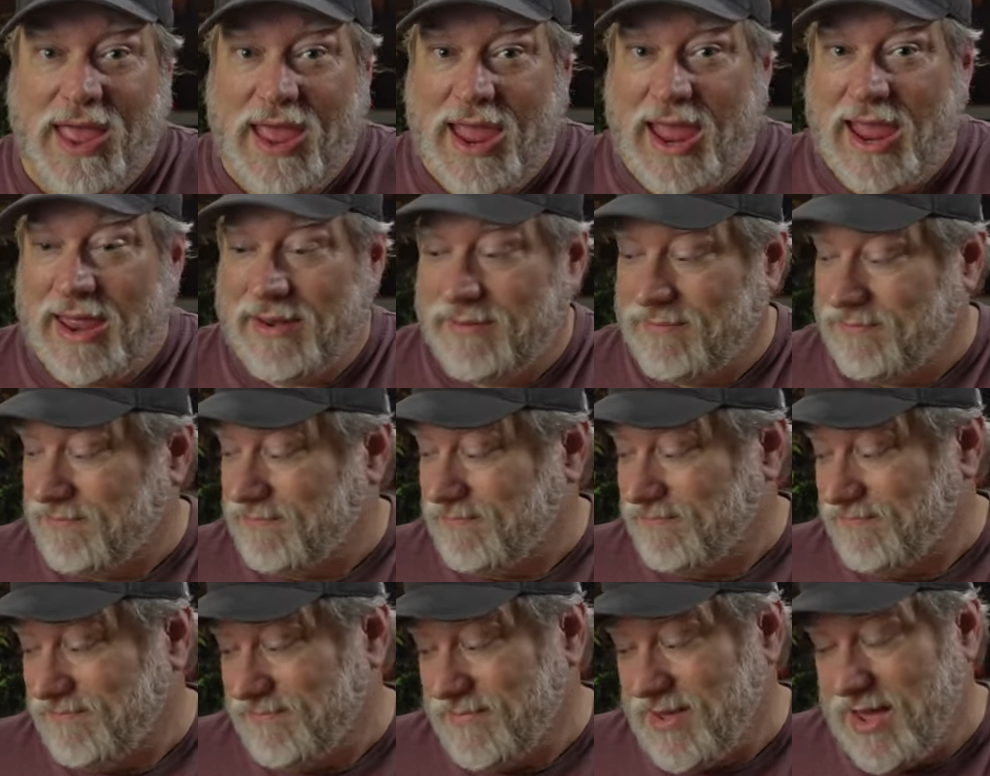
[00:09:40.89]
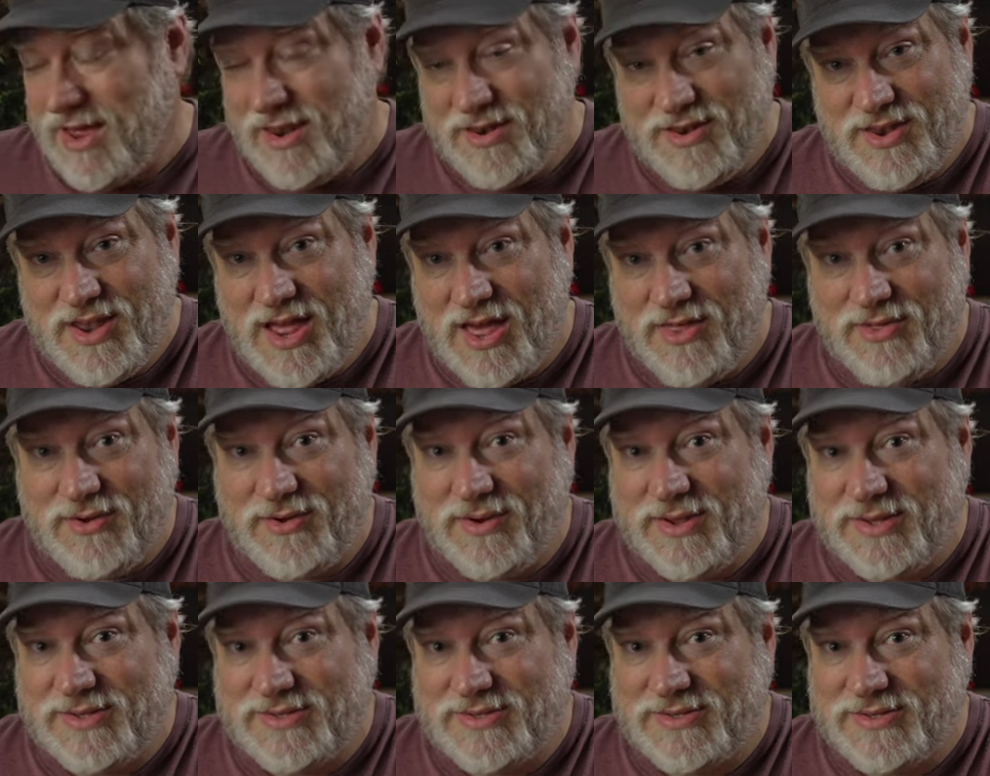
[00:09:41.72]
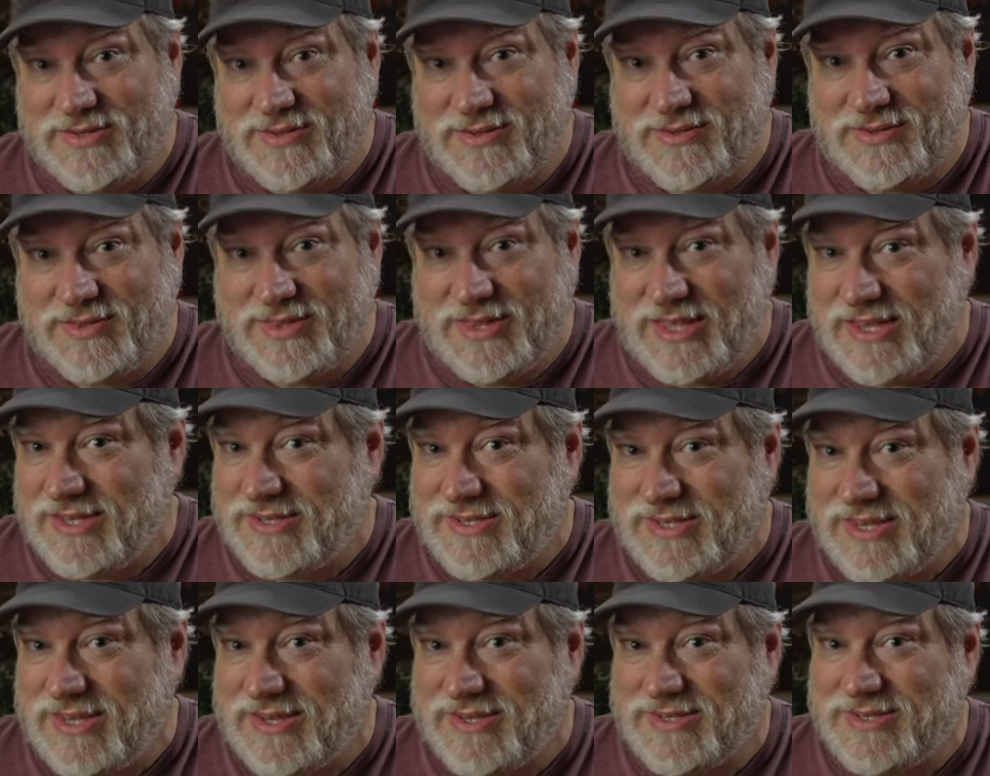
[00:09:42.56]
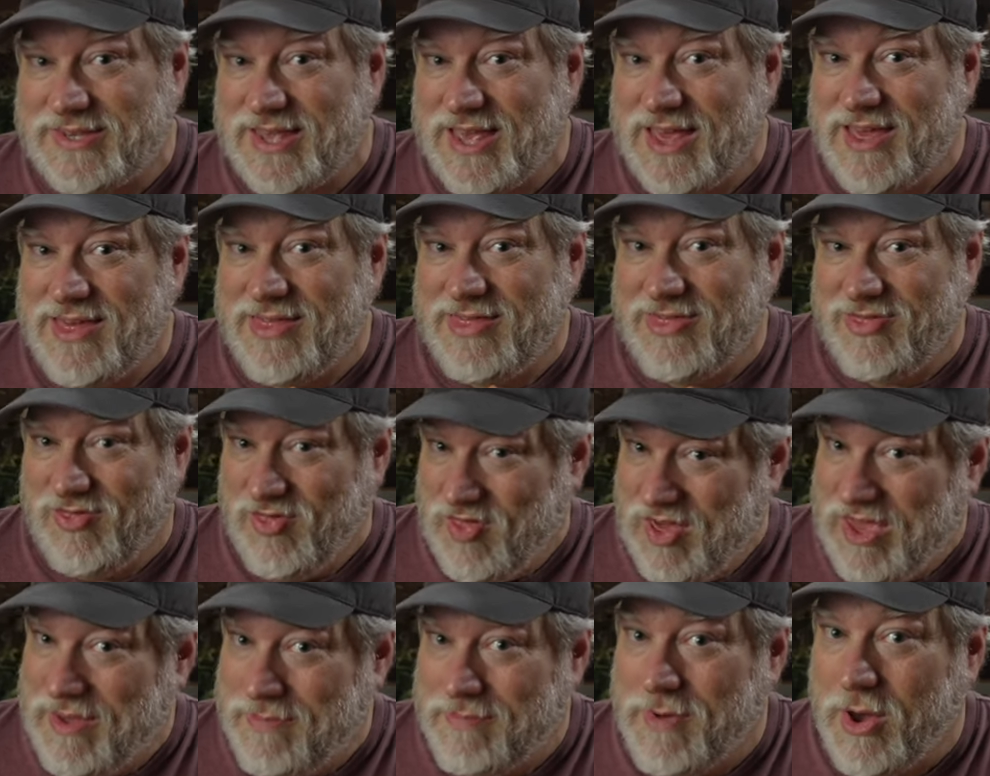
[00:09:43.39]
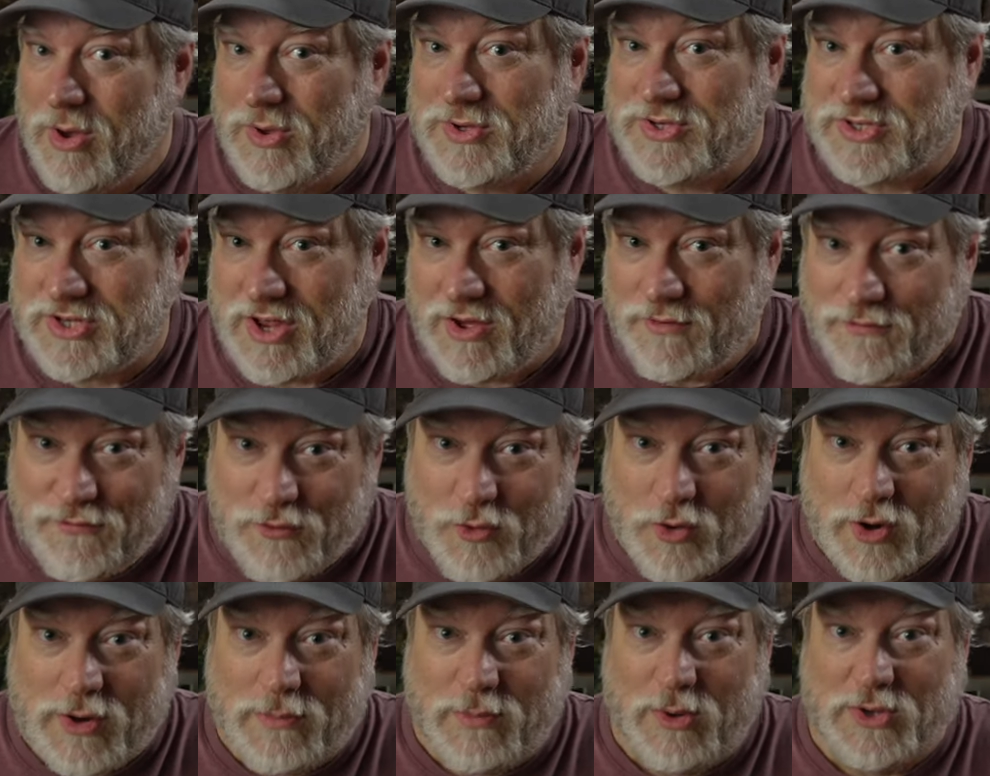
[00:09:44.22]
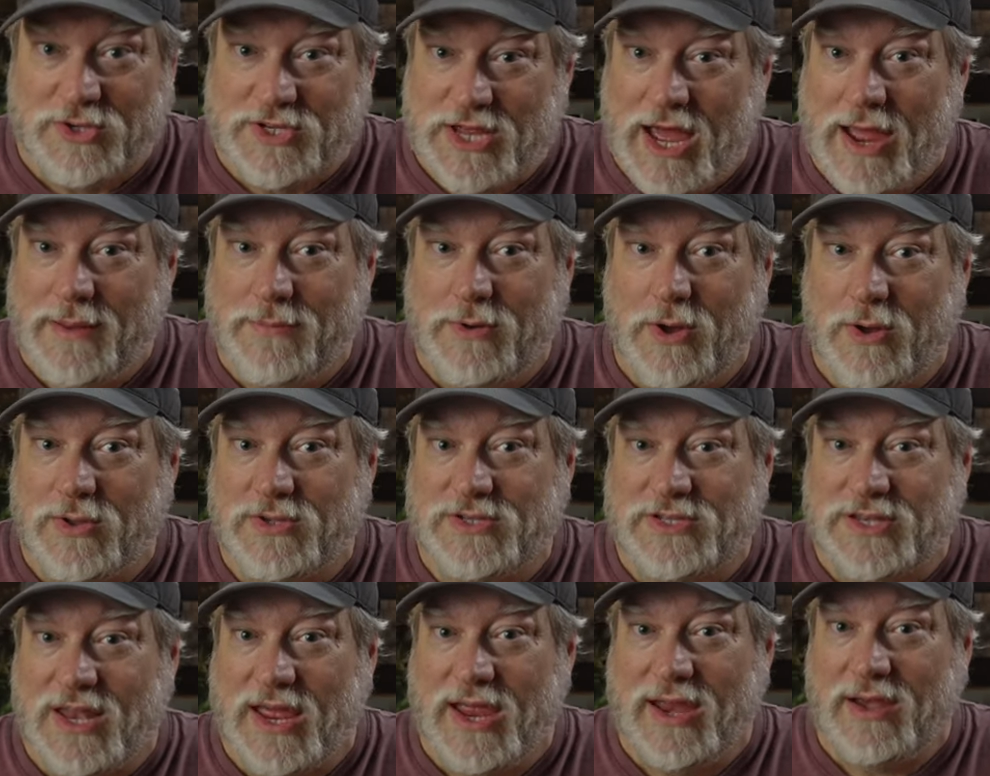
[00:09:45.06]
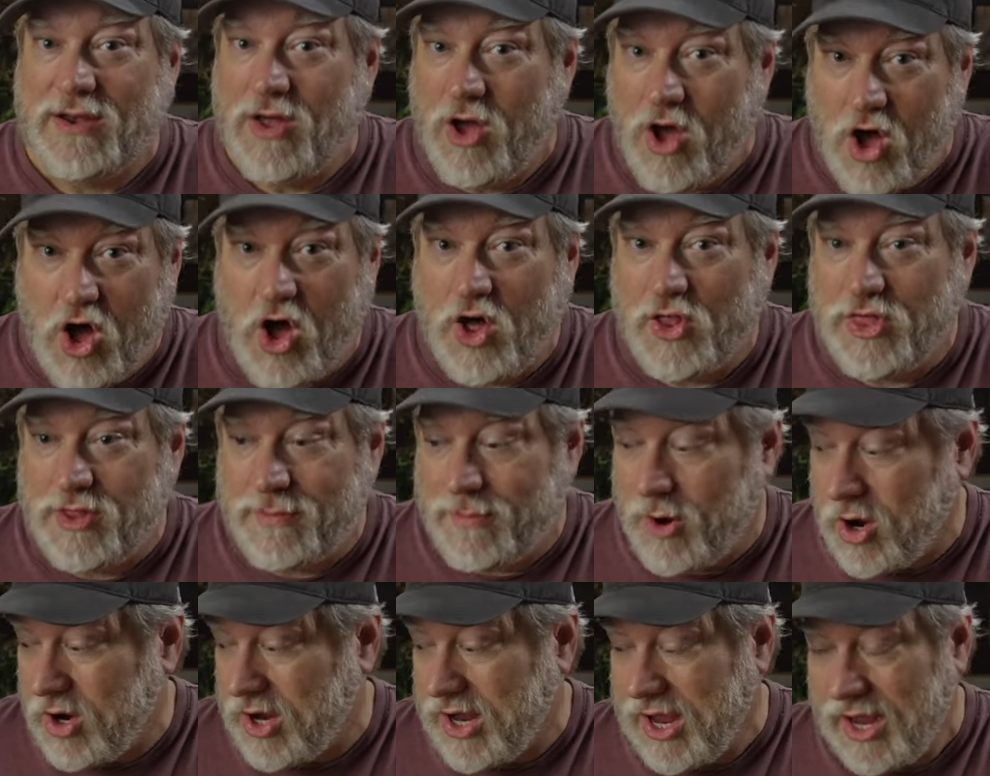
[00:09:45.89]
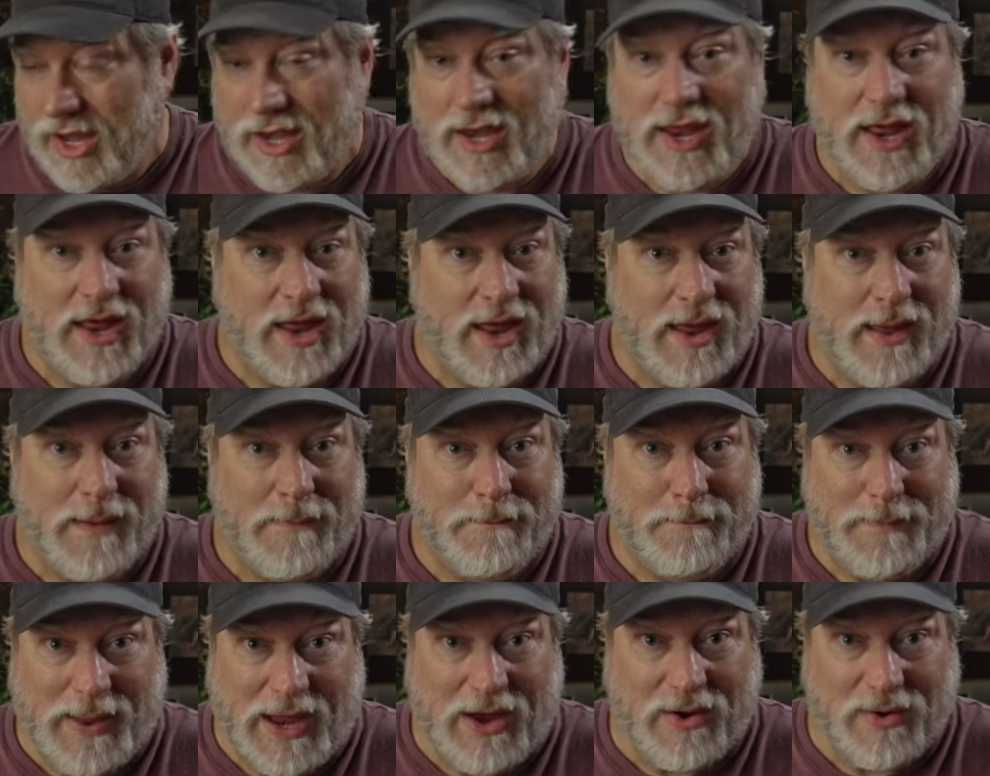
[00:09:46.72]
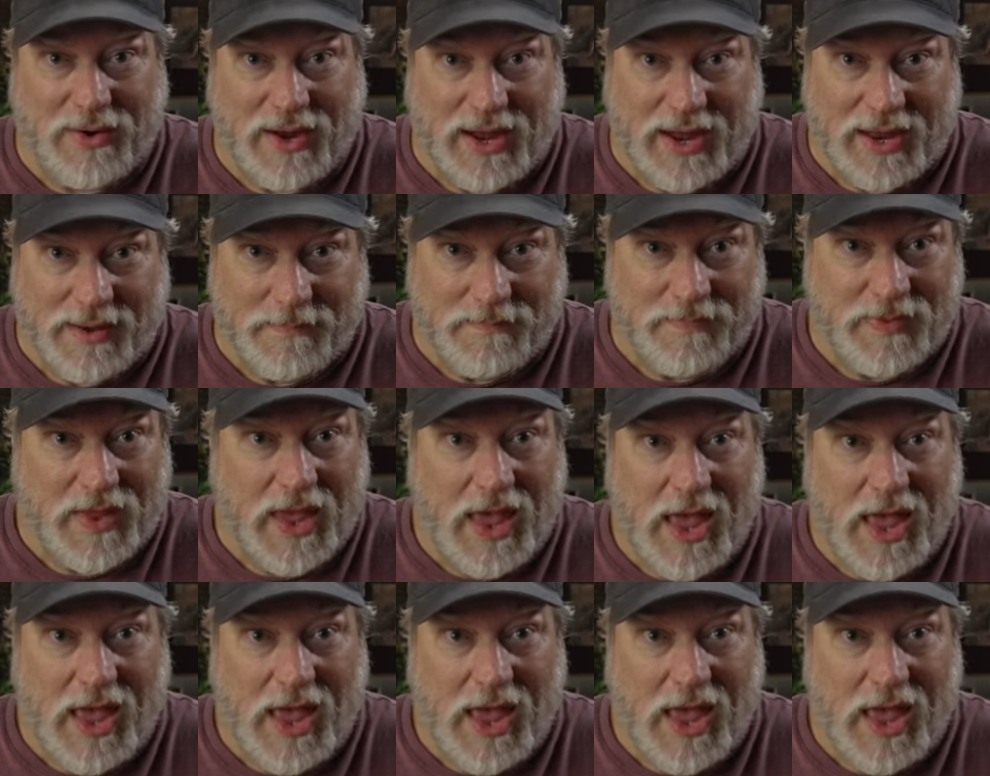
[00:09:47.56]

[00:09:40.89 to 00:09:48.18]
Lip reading: And another is, this is the most affordable timecode Slate on the market, period.